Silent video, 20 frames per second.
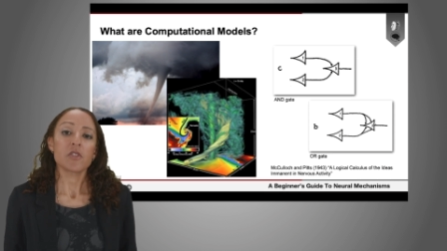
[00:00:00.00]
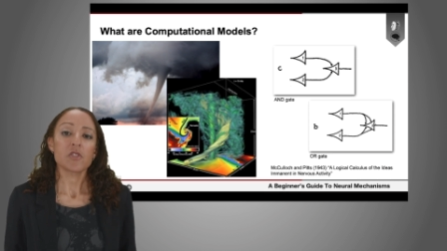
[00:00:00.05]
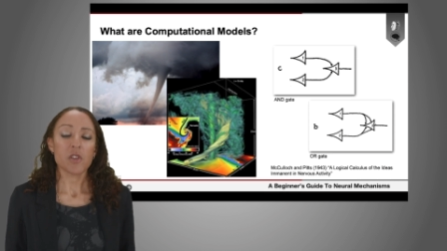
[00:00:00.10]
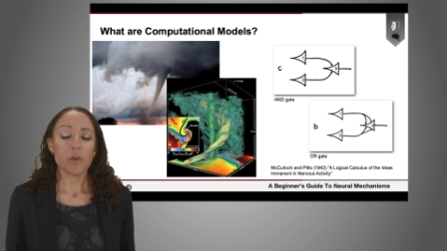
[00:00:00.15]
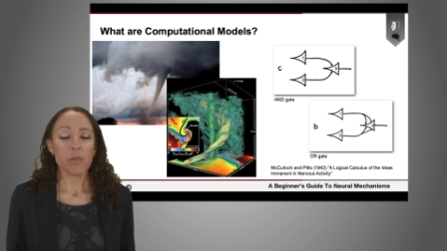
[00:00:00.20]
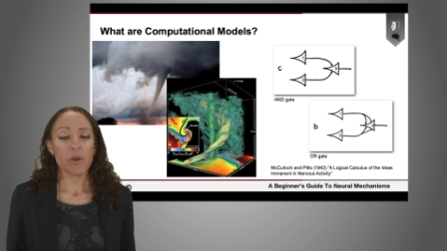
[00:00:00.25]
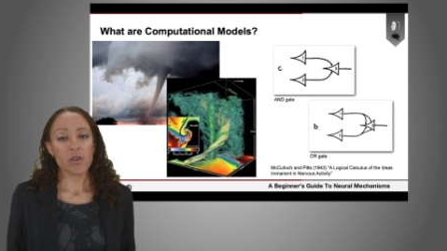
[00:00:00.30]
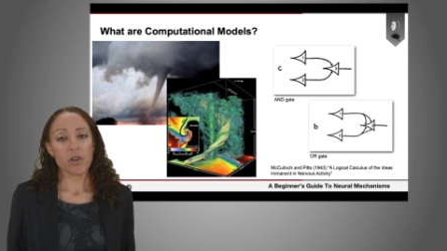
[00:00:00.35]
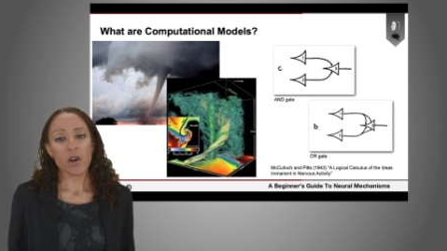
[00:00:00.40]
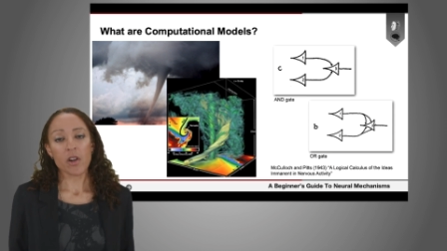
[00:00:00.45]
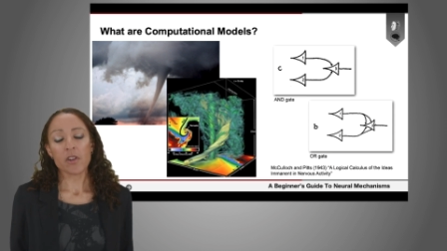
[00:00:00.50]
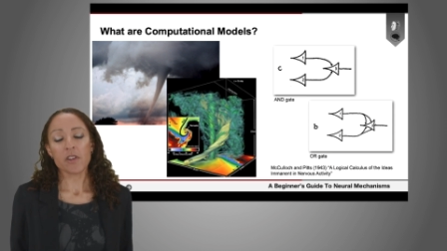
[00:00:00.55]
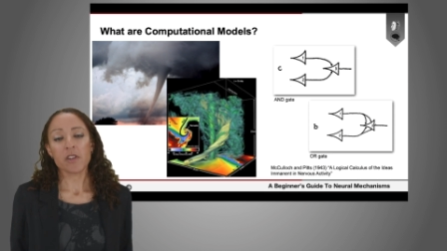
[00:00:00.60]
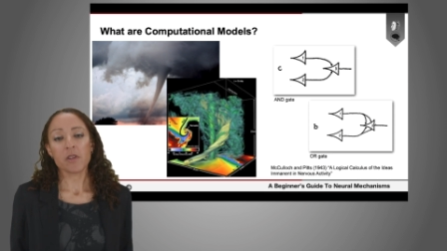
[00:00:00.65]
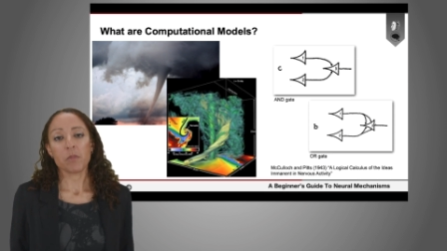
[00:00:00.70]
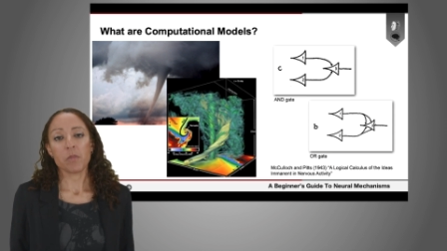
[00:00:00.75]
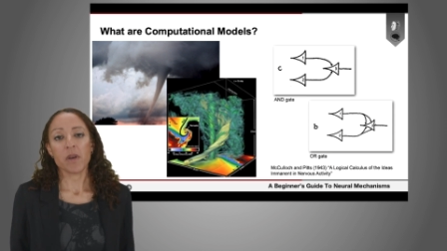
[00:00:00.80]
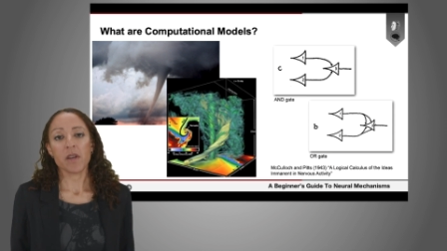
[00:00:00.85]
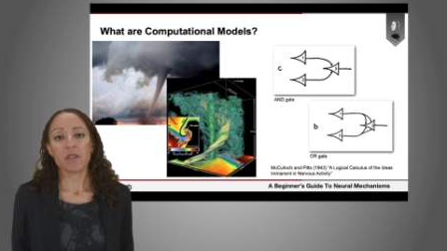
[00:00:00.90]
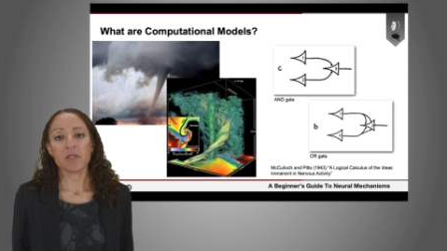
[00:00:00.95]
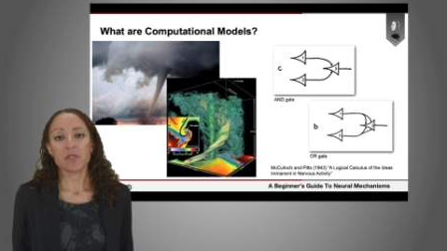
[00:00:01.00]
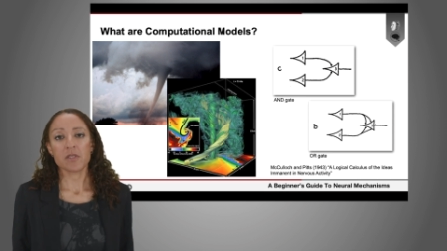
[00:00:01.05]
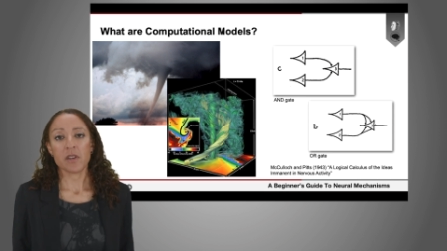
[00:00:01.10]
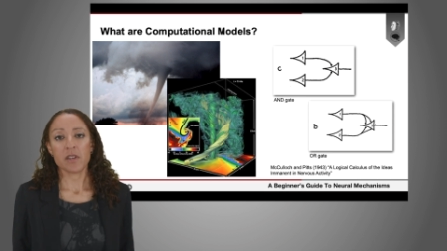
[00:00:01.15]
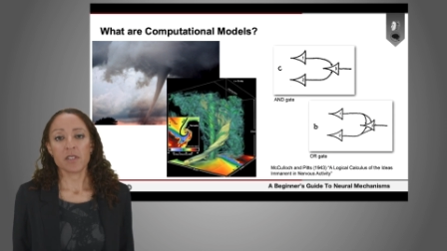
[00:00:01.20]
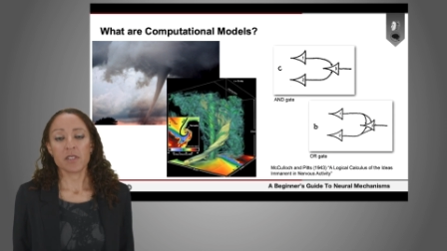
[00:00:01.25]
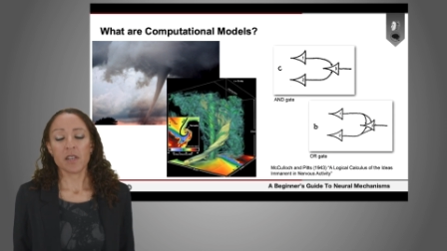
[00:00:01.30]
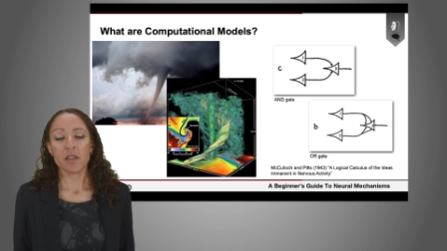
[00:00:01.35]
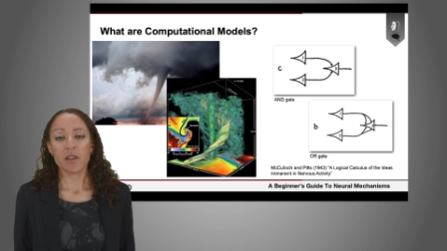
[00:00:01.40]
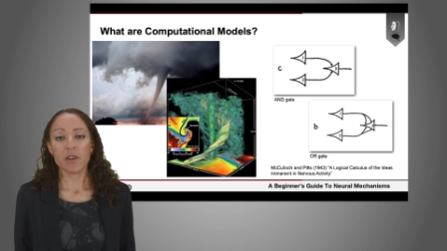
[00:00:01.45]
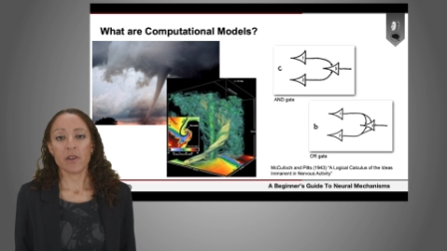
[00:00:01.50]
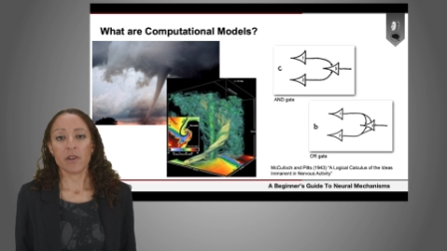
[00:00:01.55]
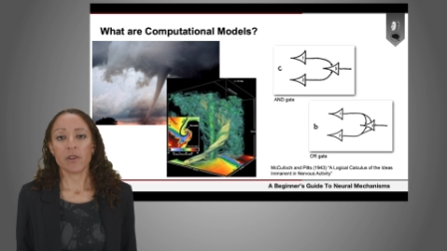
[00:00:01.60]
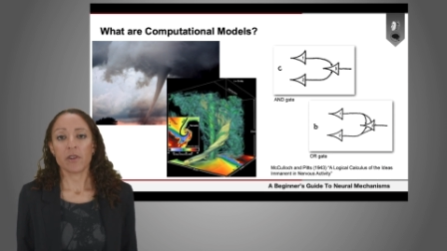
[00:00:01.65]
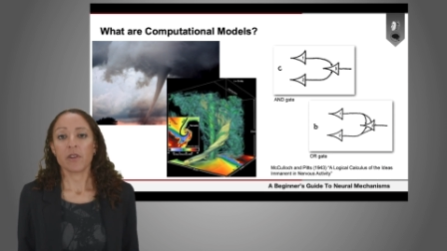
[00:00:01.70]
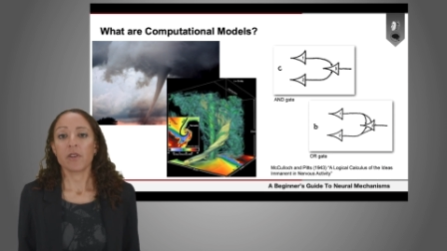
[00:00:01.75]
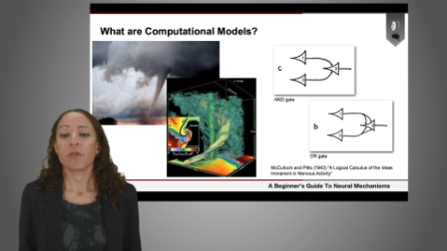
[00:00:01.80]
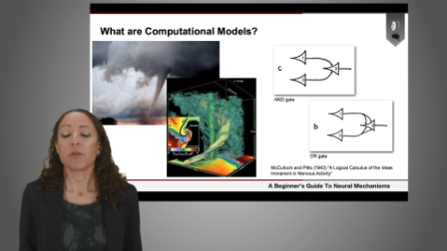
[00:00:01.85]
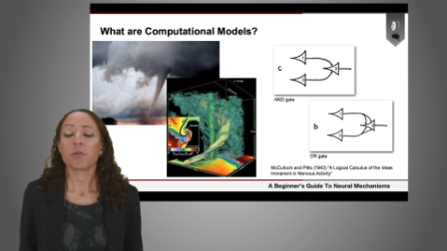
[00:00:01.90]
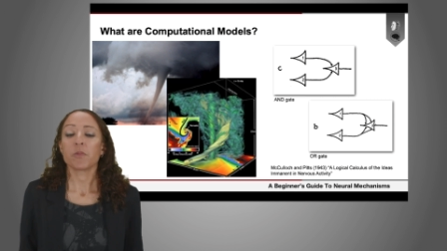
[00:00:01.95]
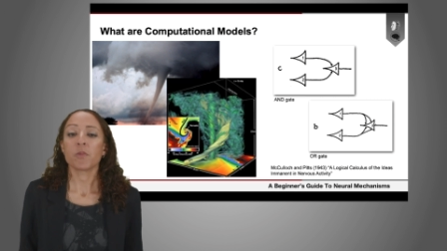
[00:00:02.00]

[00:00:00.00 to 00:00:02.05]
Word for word: So McCulloch and Pitts' idea